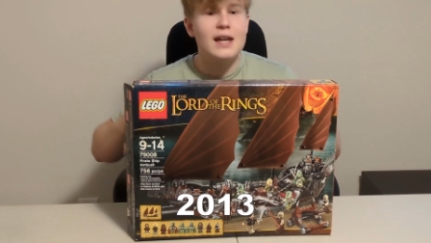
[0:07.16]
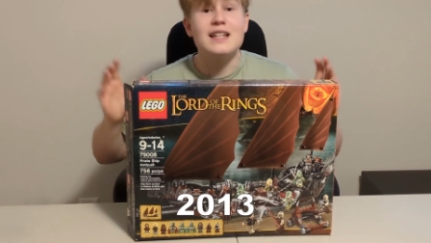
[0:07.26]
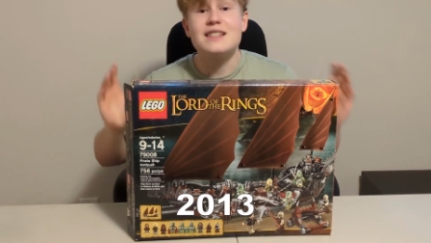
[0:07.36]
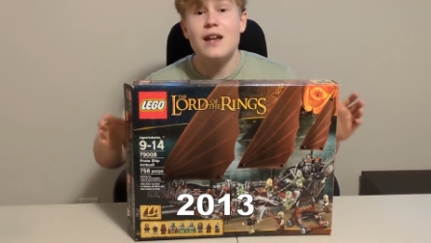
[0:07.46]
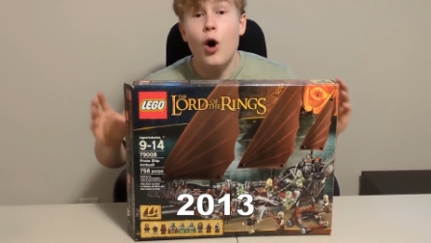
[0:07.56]

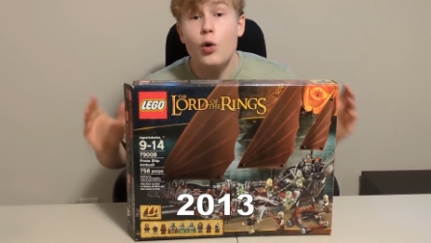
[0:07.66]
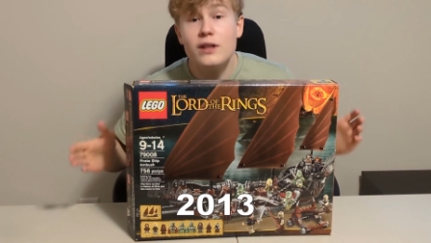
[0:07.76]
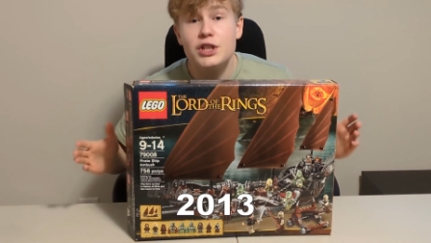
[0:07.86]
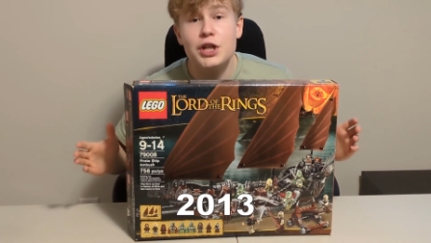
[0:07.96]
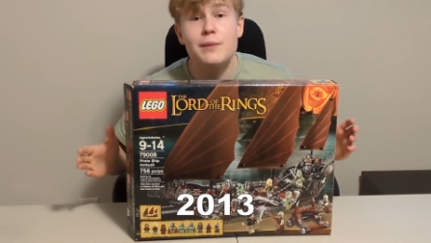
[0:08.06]
It's the
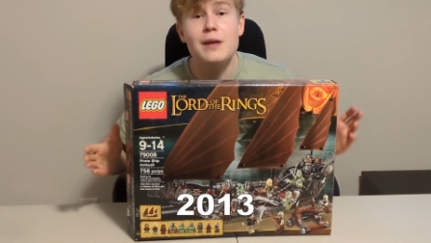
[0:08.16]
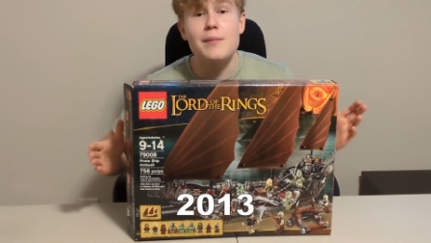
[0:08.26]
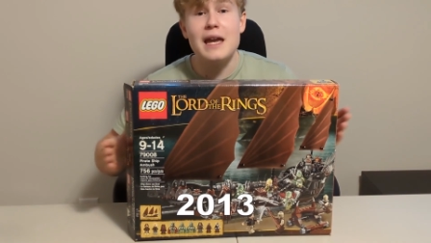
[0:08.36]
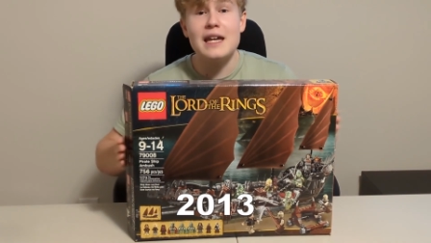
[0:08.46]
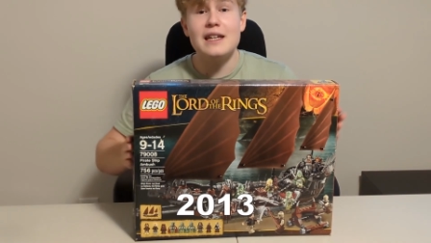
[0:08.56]
only ship they
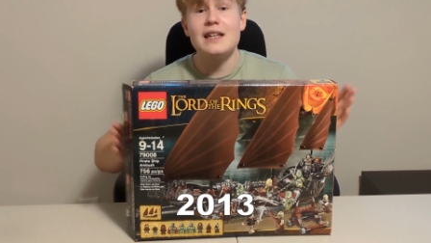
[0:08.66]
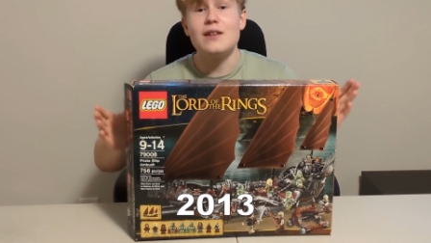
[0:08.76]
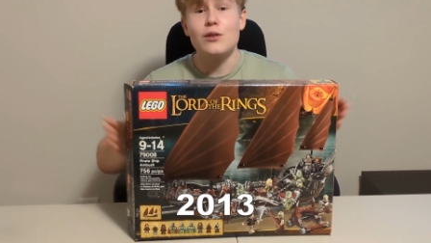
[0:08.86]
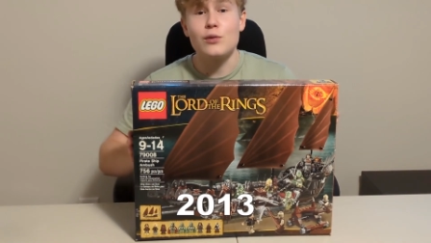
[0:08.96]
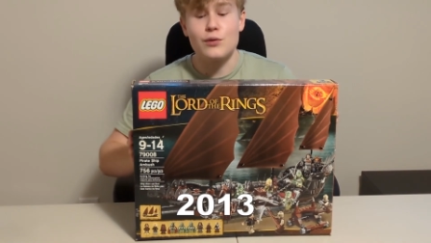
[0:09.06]
made
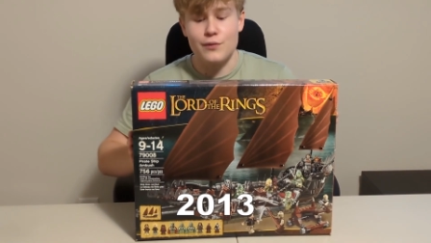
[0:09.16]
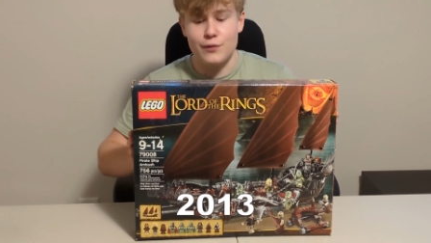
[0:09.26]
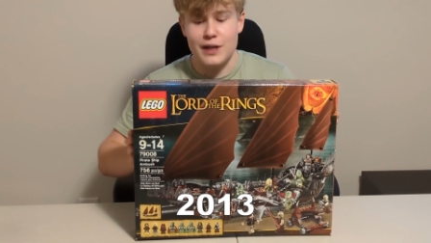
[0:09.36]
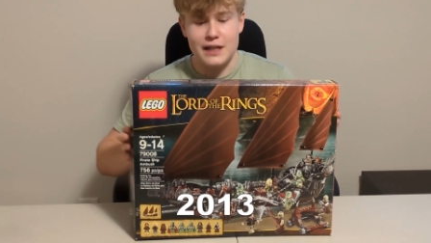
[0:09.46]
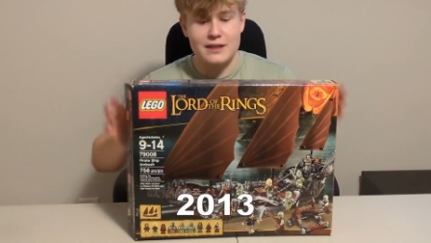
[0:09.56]
in The Lord of the
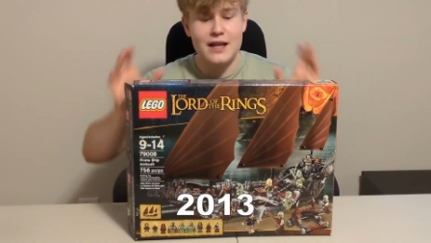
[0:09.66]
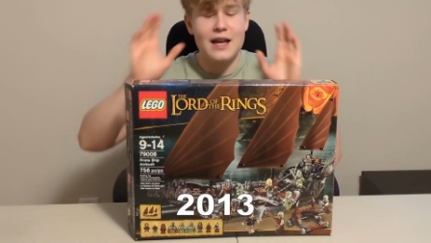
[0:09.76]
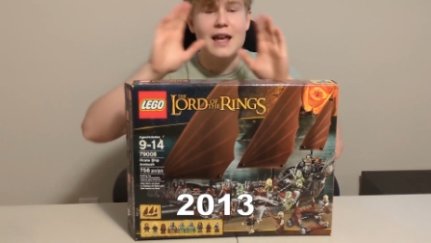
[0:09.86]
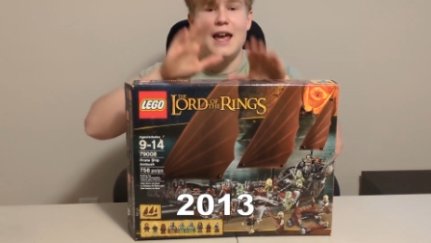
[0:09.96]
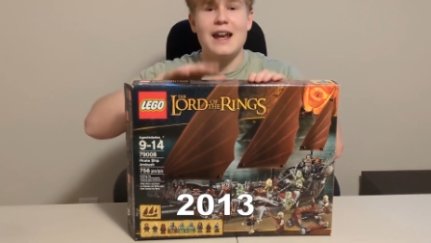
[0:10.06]
Rings
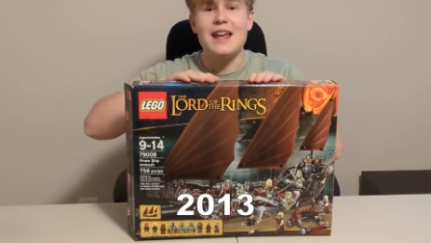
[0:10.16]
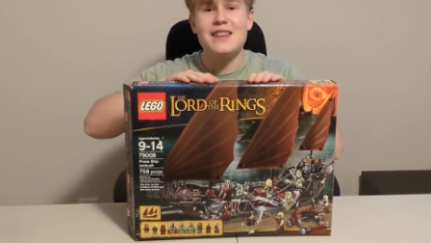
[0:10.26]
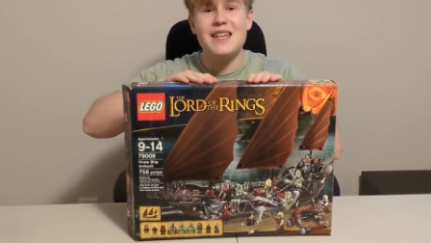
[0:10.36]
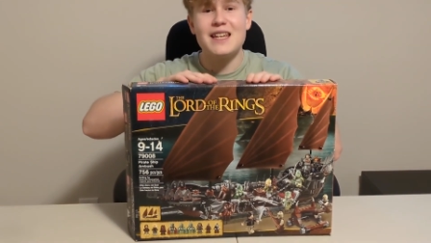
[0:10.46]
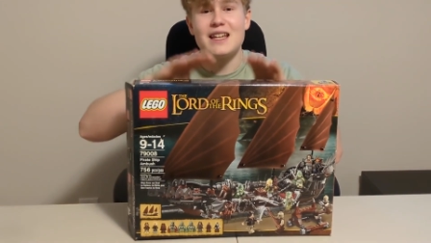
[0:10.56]
and I
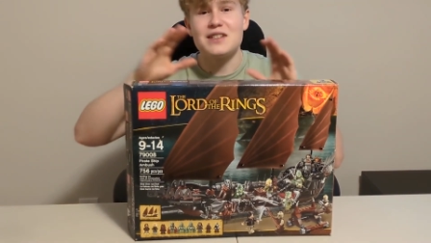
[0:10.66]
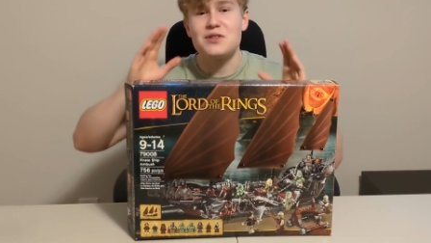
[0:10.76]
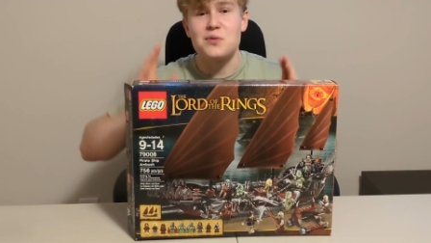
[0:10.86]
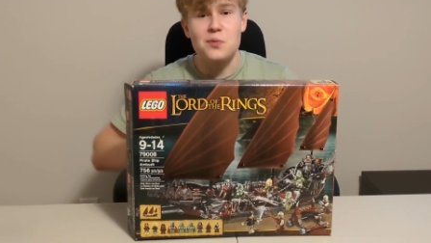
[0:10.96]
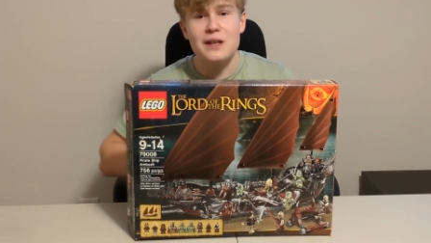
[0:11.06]
think
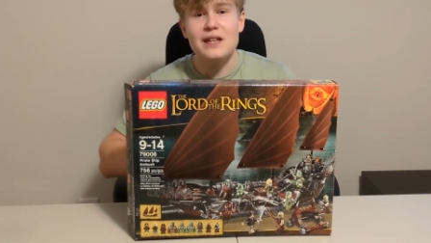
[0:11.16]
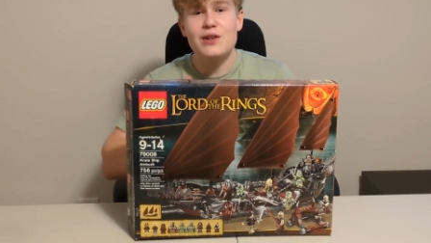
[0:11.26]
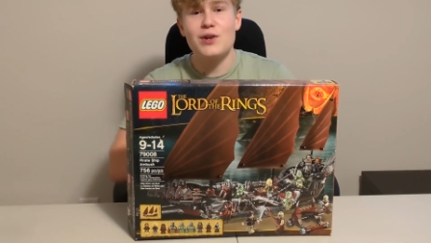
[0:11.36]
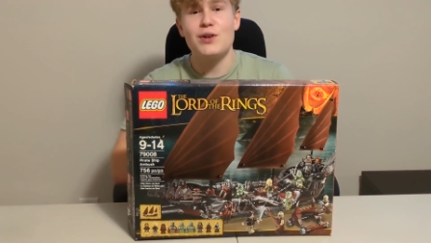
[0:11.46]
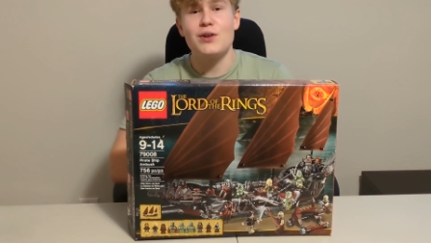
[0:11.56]
it's a really
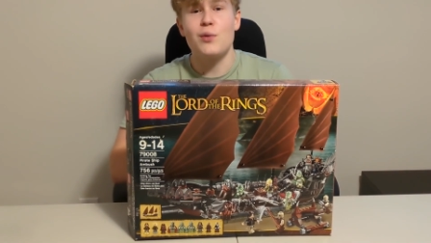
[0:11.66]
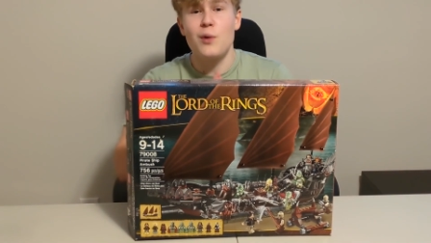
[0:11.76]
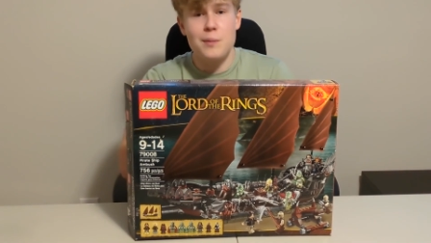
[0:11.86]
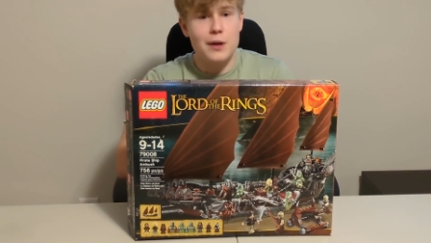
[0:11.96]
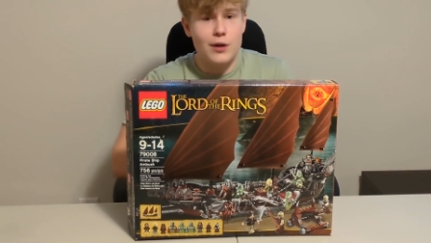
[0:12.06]
good
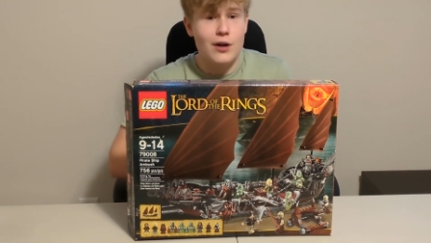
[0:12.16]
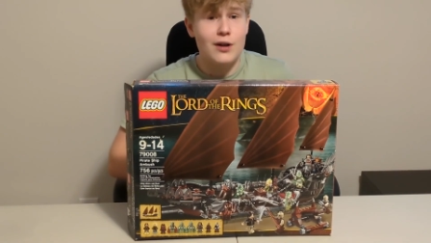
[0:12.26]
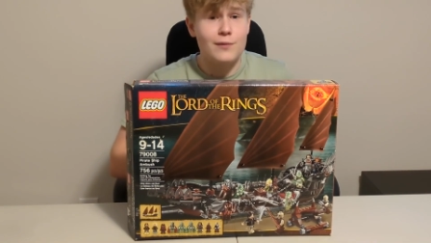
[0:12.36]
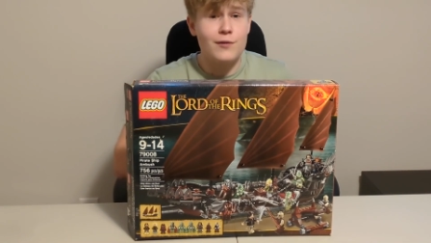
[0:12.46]
replica